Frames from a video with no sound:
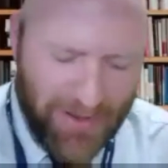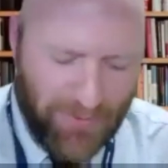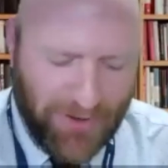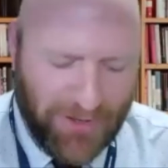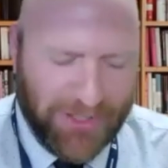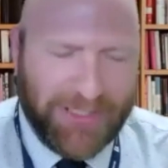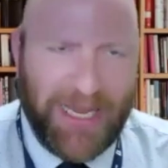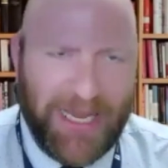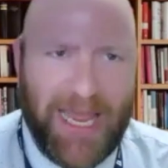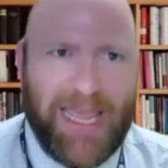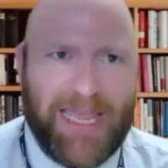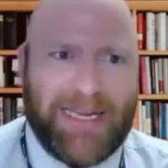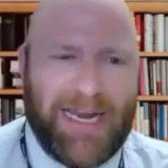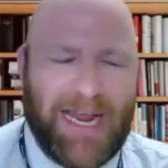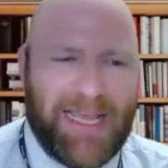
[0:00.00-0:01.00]
what you're
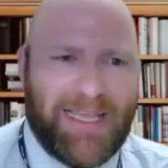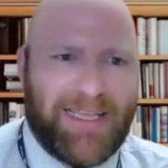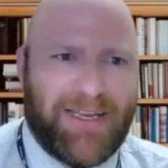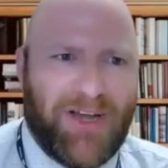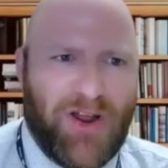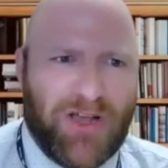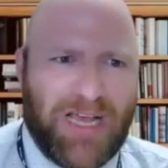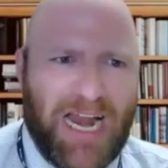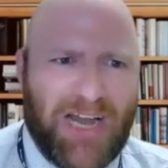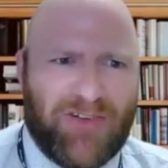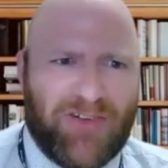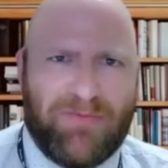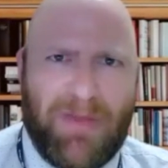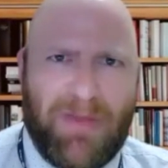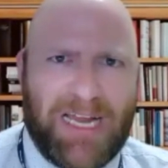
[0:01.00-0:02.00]
saying, and it kind of
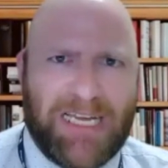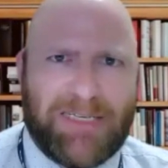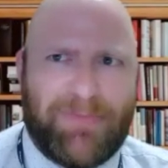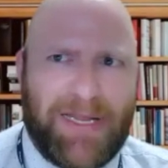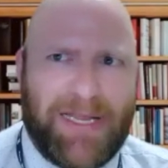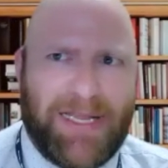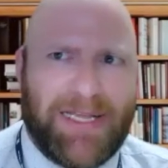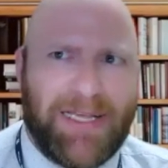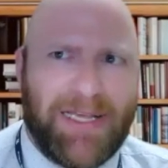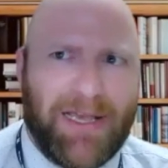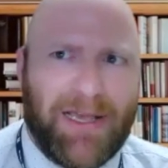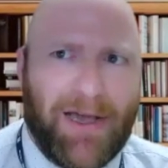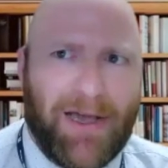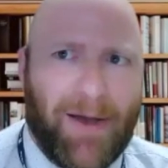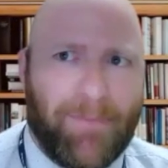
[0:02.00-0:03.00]
reminds me,
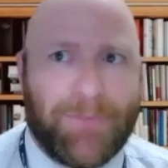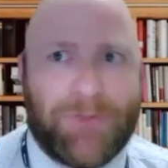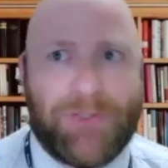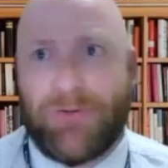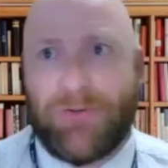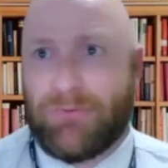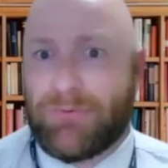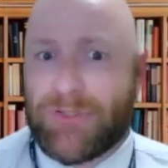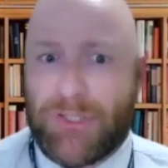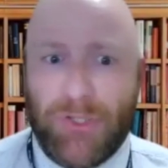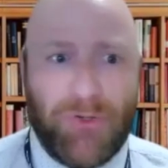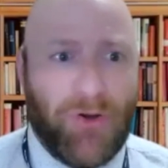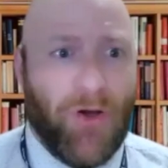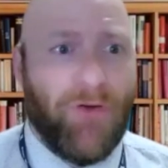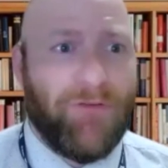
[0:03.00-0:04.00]
to
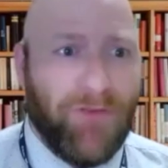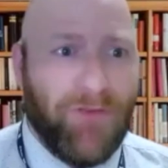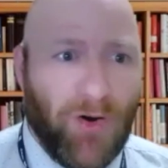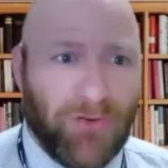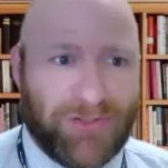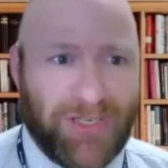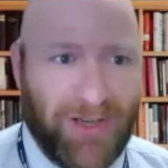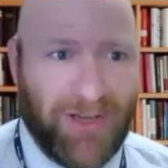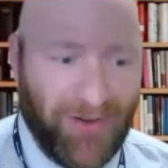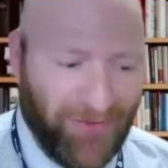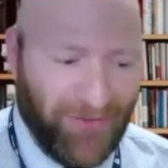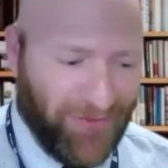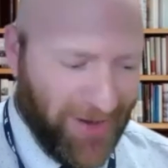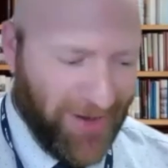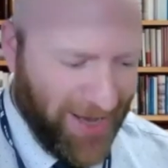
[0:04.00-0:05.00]
no fault
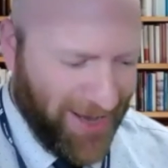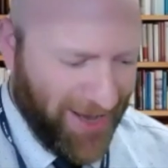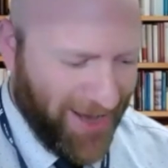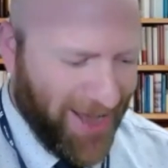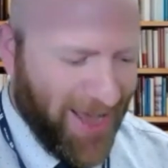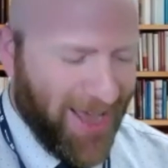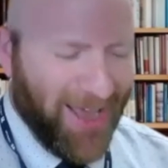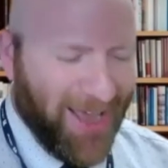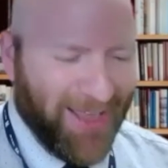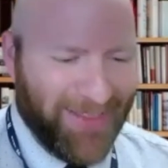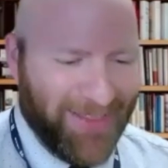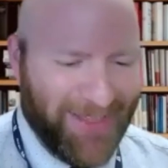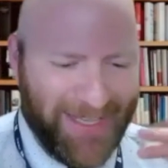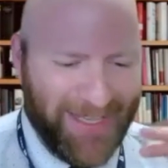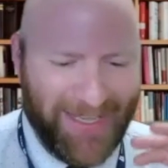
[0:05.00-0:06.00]
of
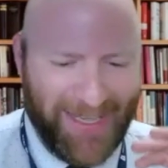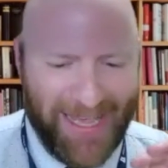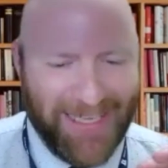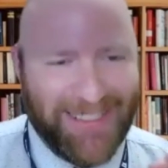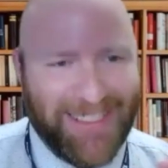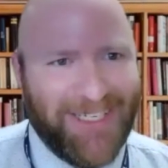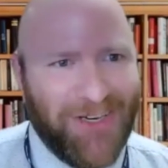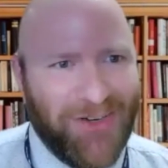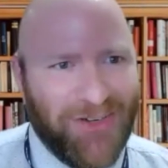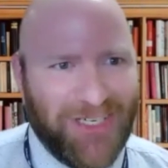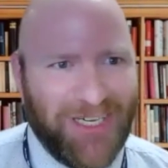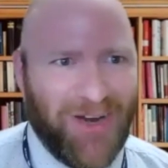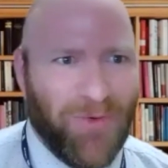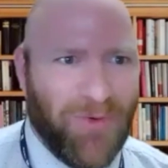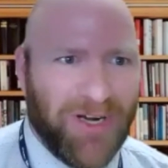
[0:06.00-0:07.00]
the
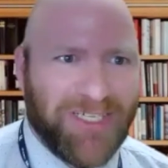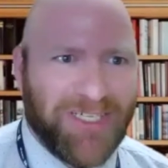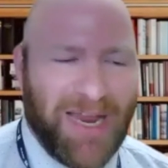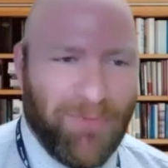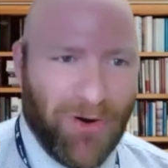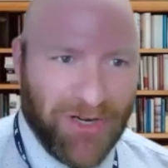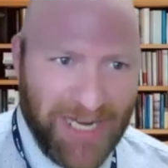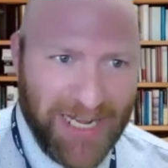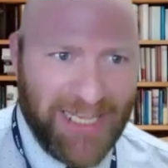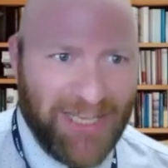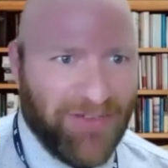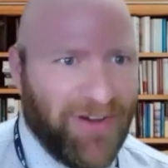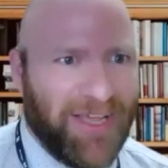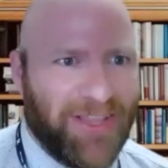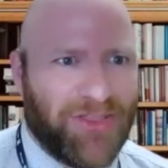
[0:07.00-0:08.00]
institution in which I'm
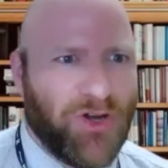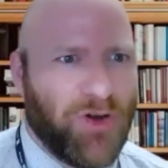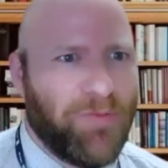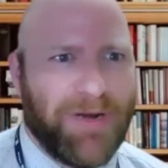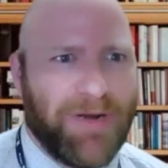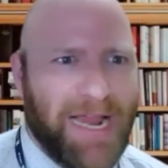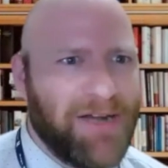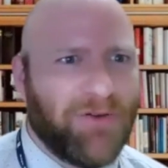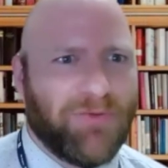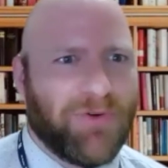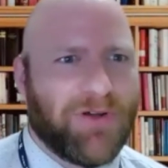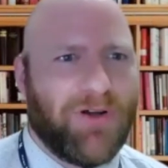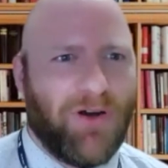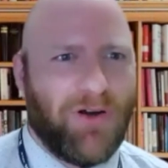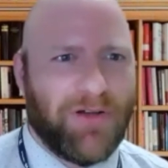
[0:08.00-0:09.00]
articulated through, but I don't
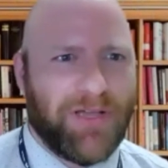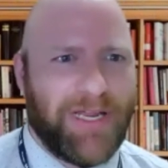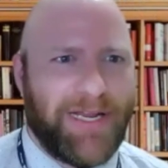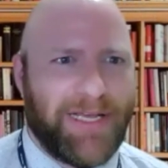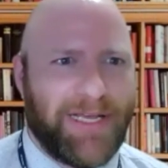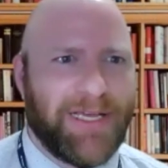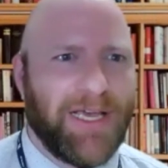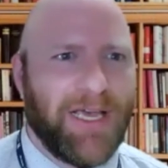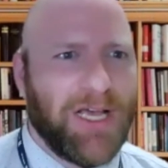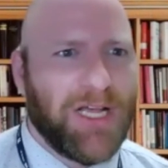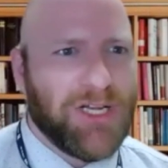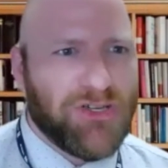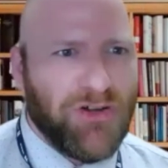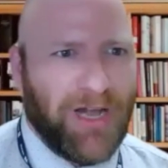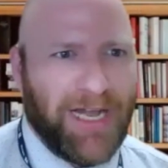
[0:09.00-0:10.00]
recall getting
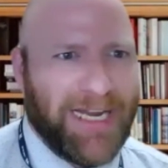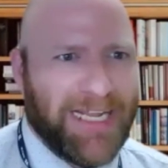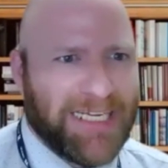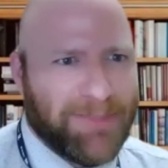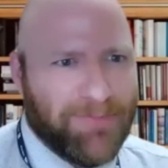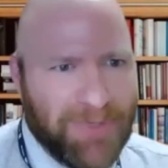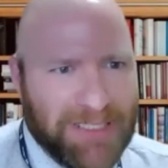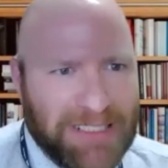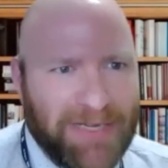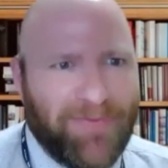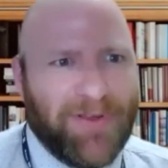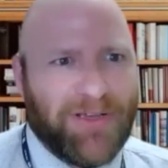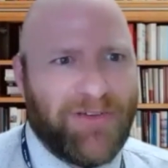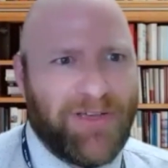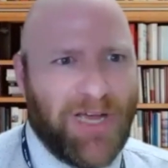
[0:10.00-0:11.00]
training
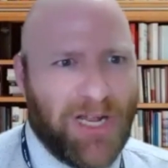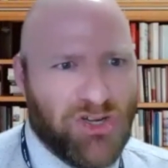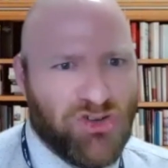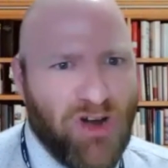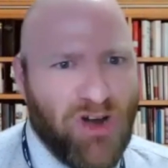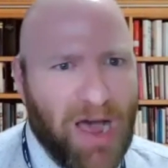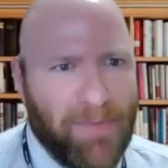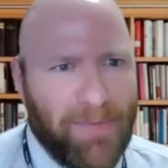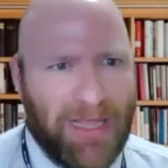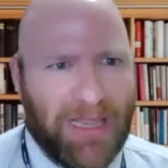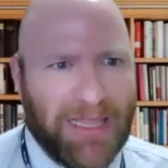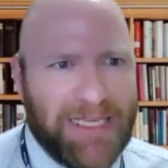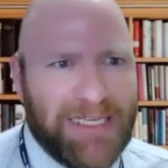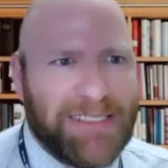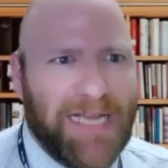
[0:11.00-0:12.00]
specifically on trauma, at
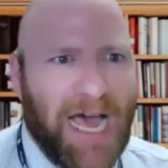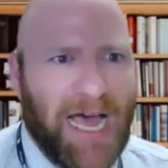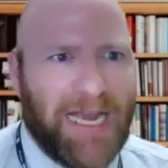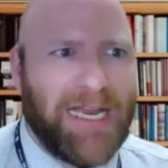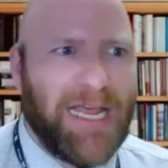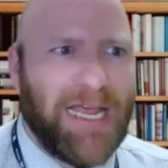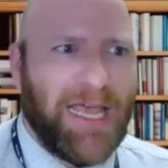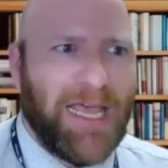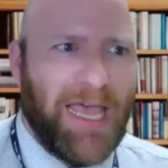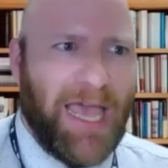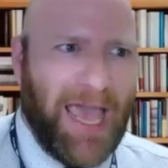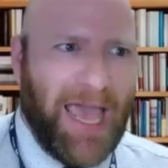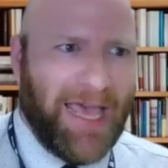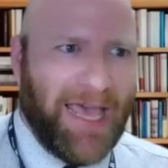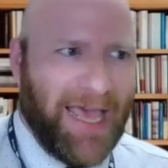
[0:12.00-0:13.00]
least not
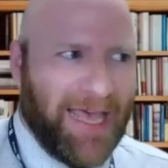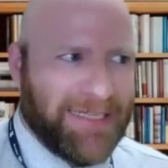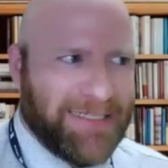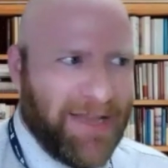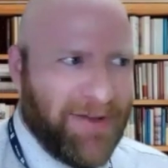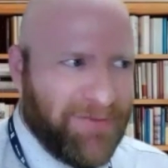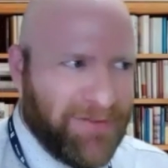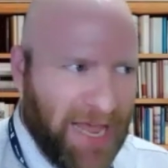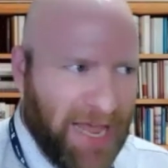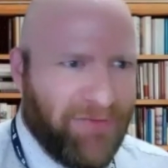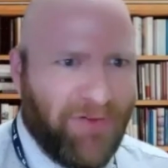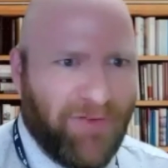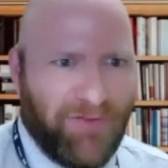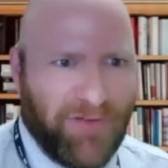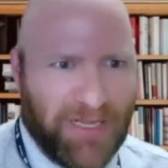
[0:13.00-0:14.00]
as in depth
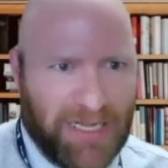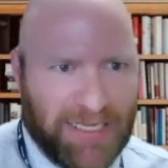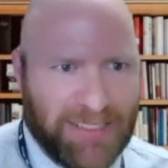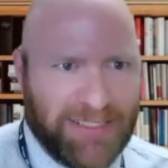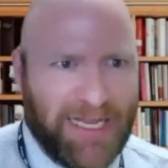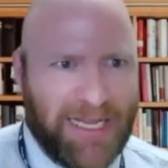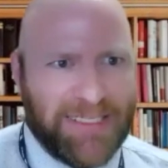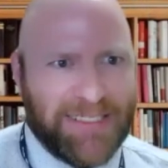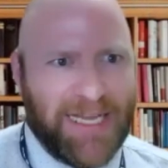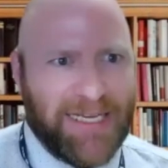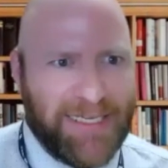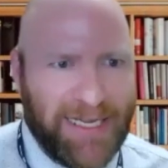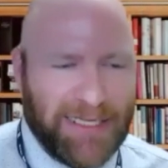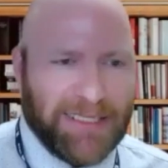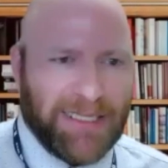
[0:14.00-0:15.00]
as I
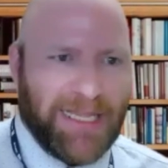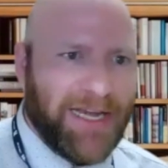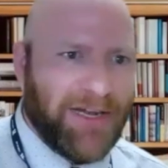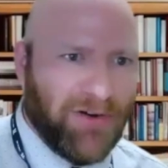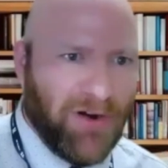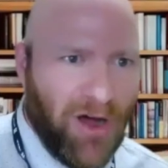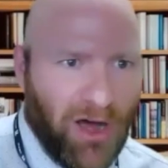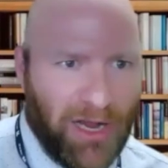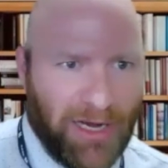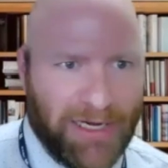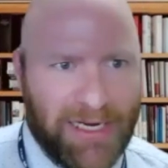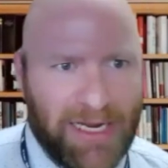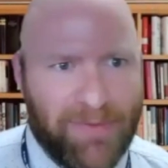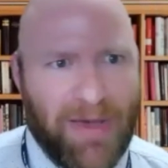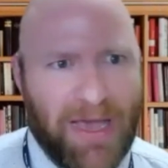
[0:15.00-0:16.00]
did later
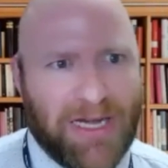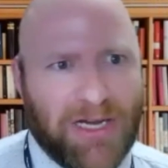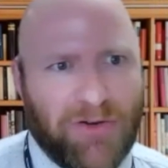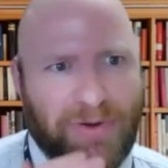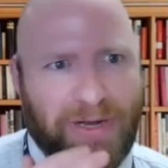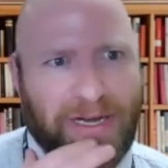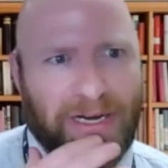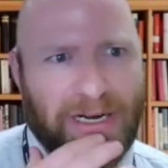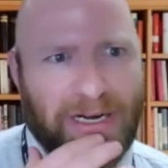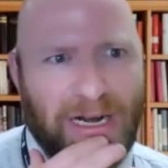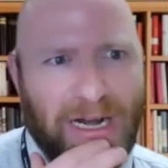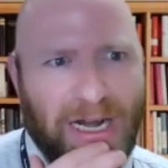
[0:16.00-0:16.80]
on in my career.